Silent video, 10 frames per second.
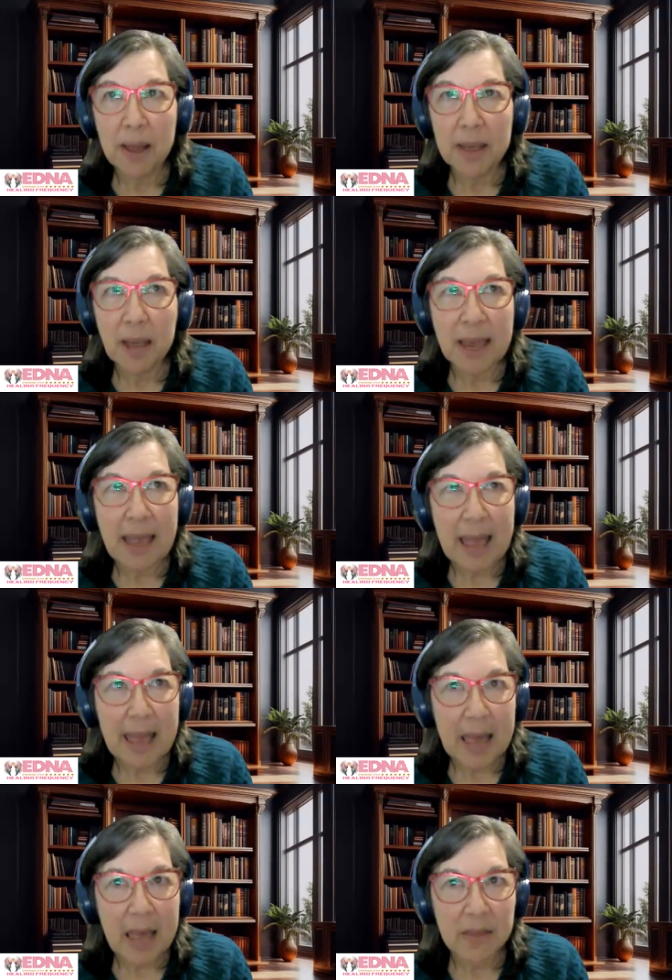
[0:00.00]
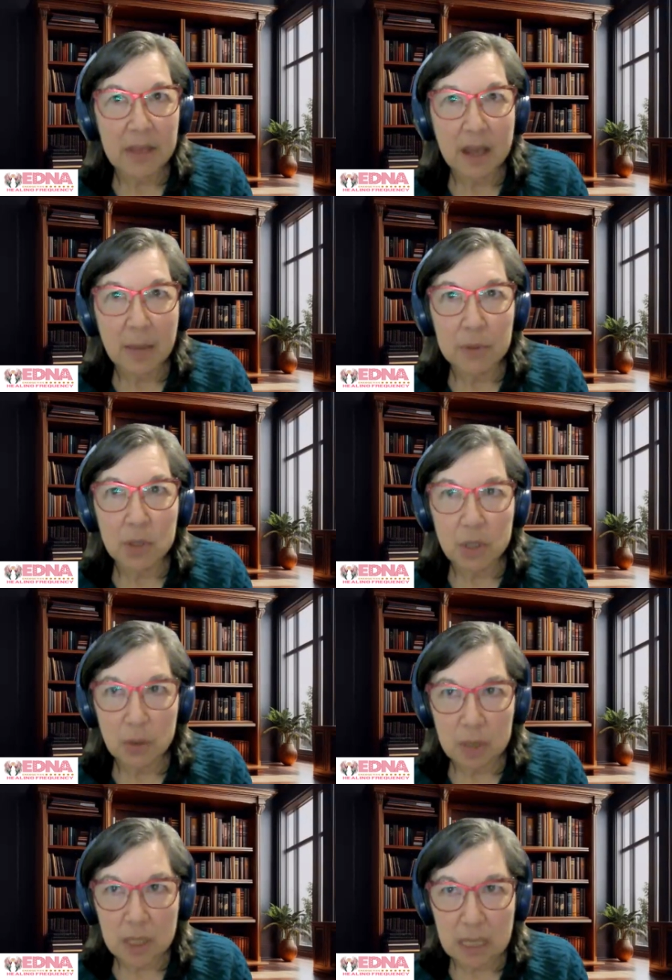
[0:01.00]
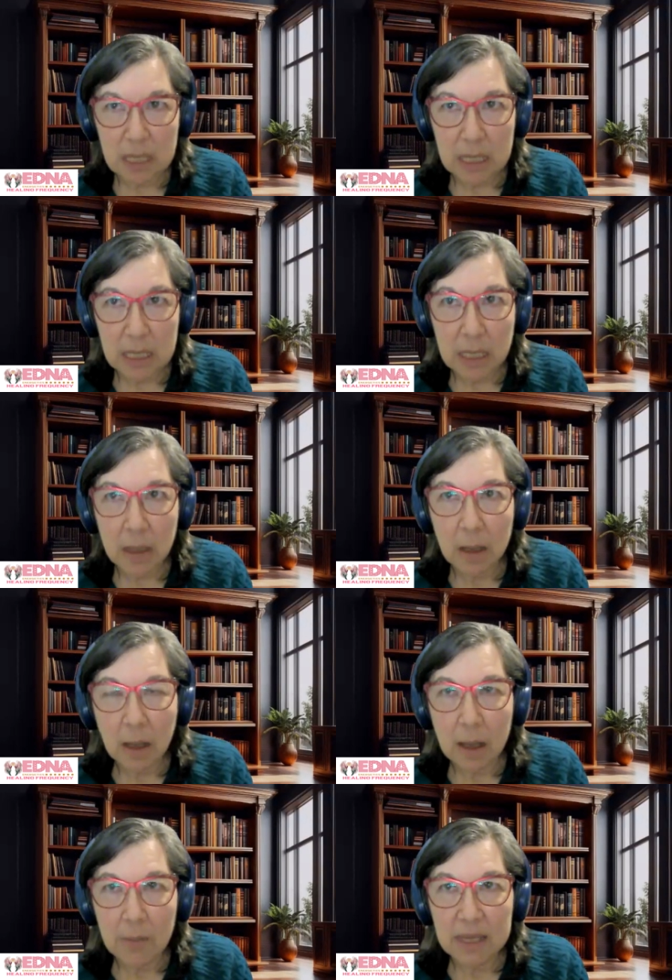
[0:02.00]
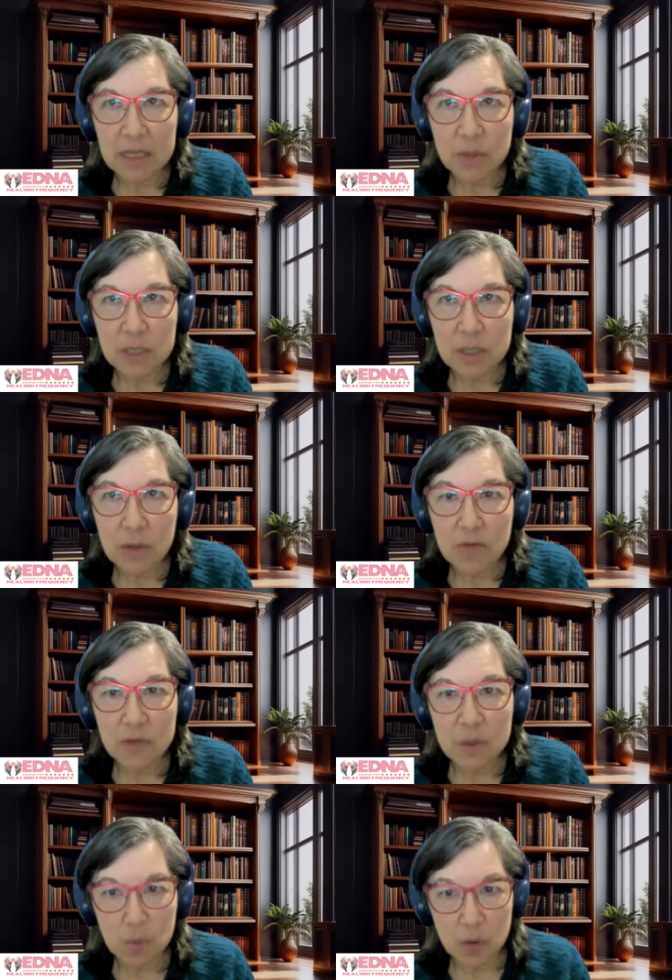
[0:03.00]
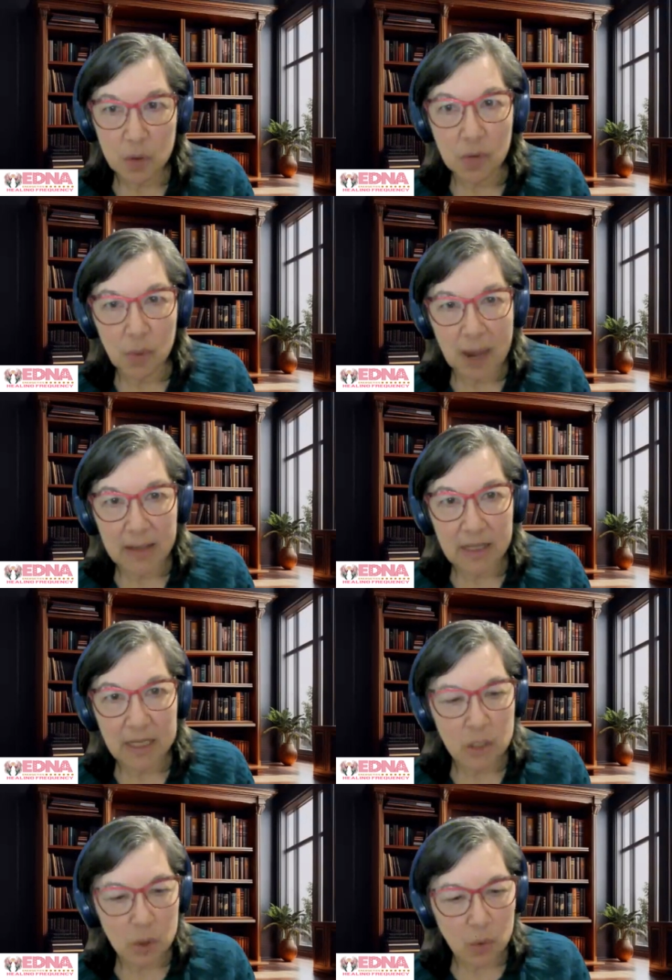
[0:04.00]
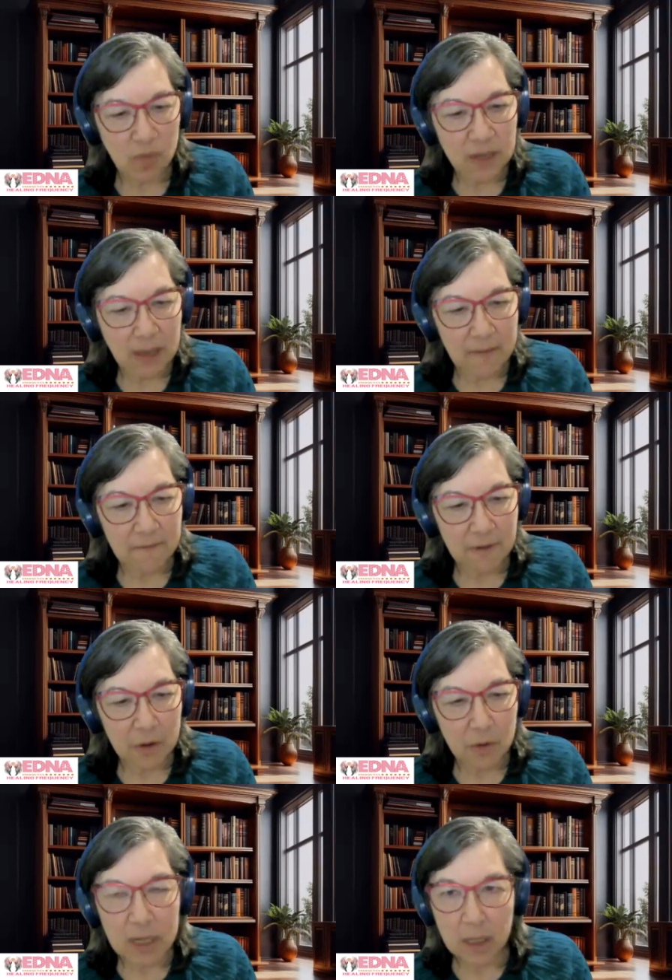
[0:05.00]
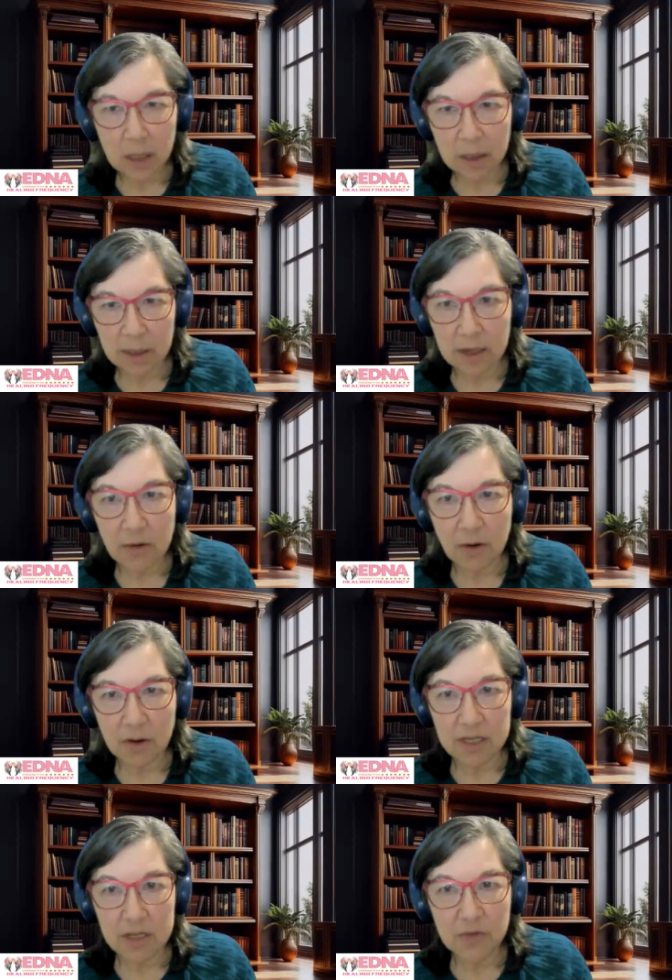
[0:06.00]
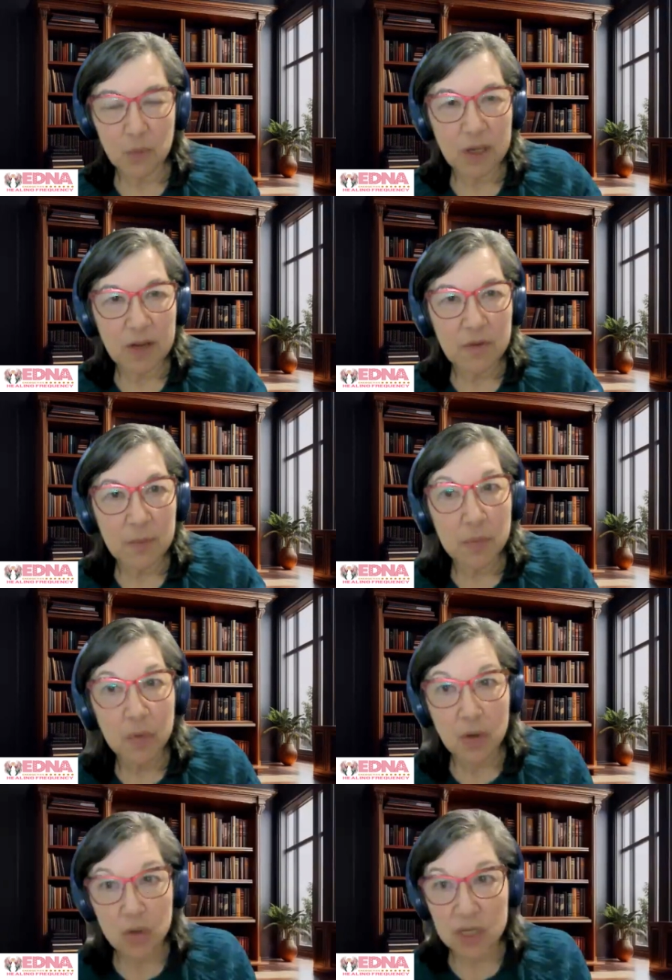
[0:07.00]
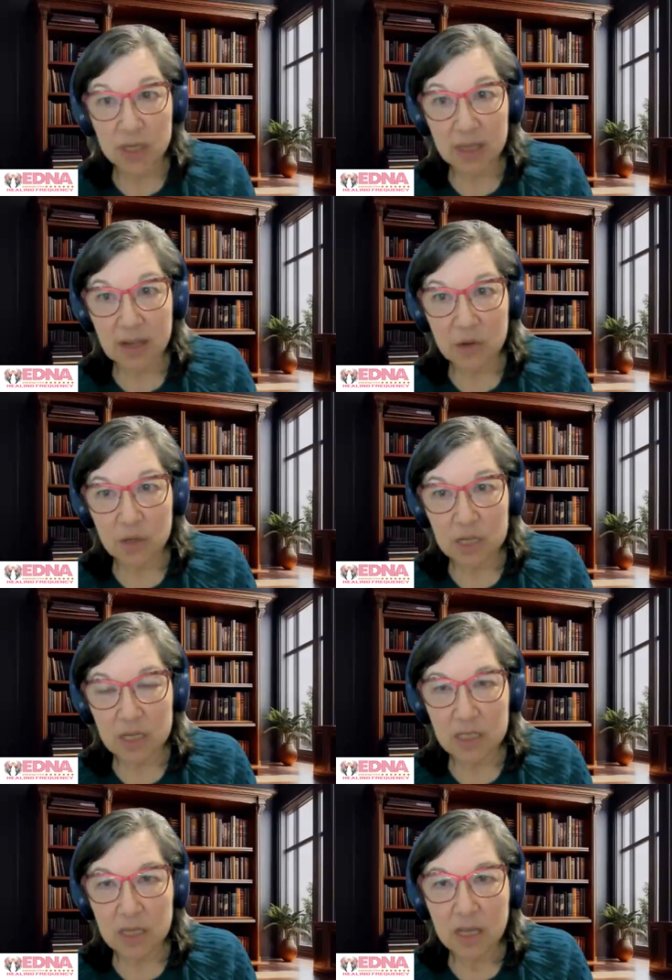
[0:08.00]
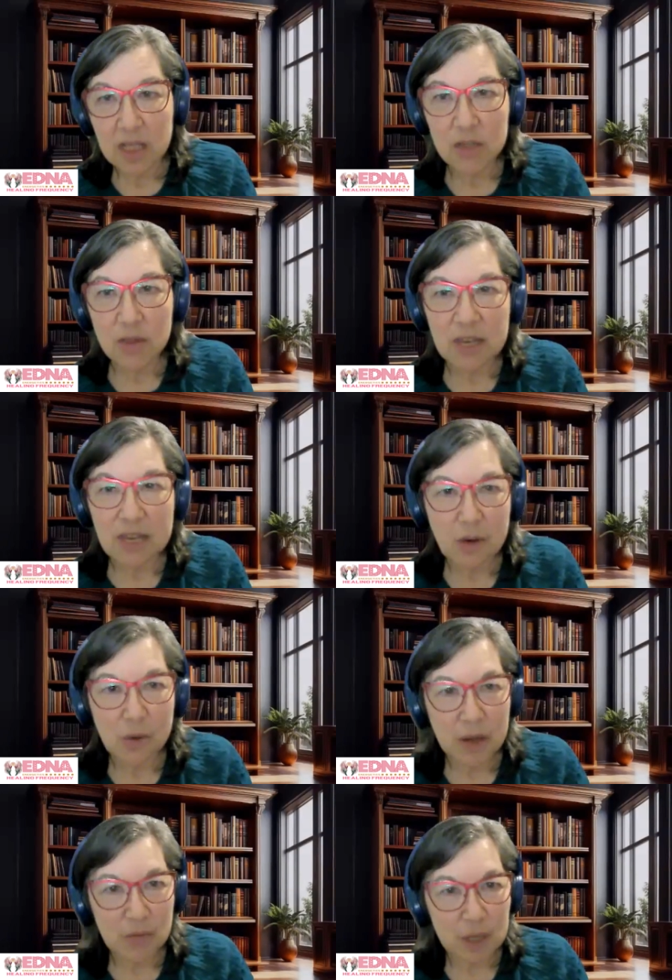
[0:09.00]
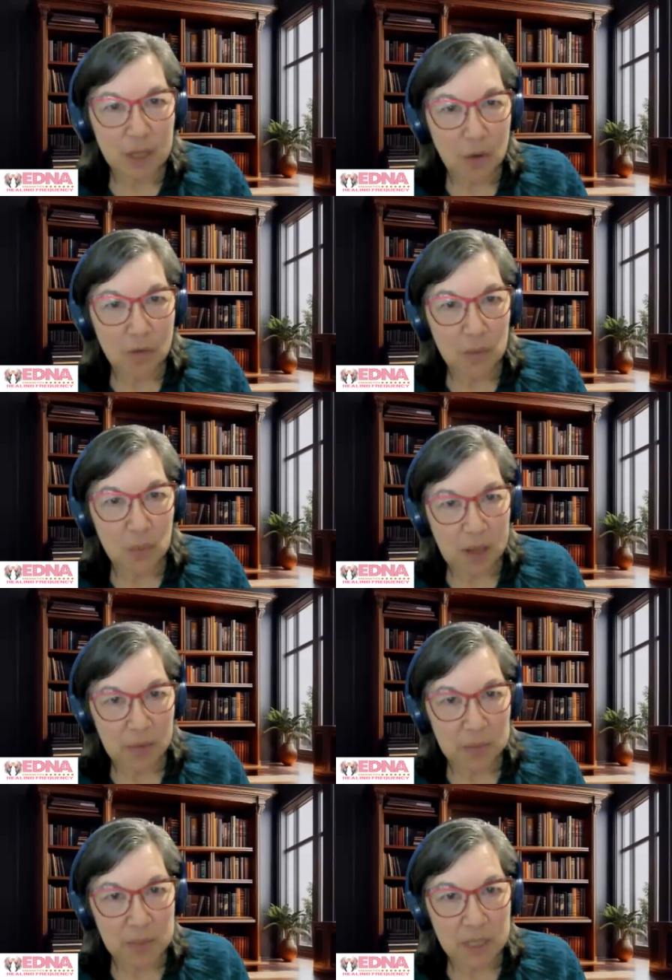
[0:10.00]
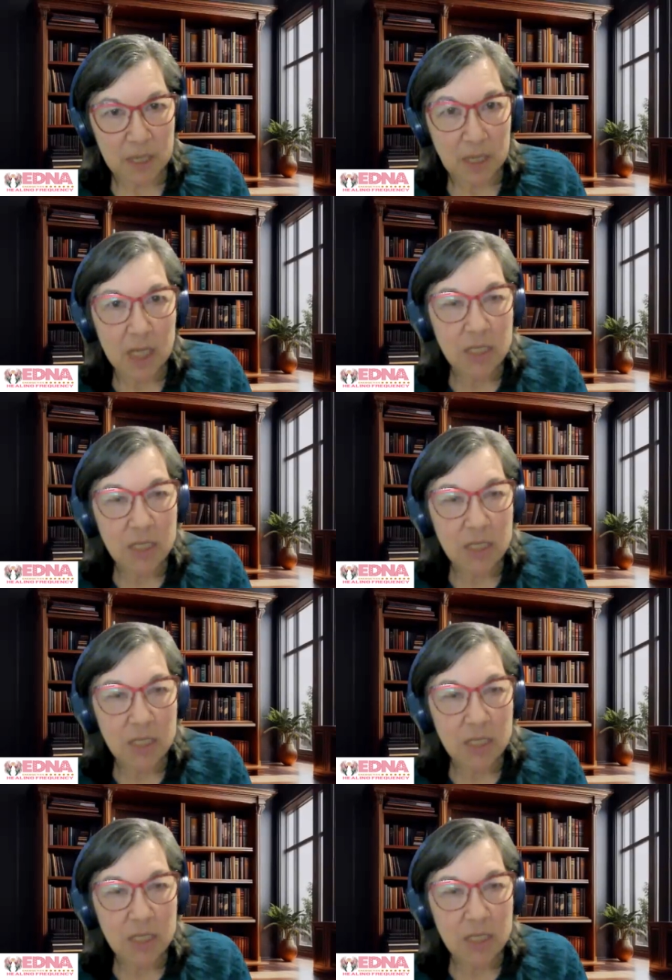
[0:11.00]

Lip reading: But I had the opportunity as a result of some work with Bradley to sort of get very clear on a different way of approaching the energies so that I don't get really overwhelmed.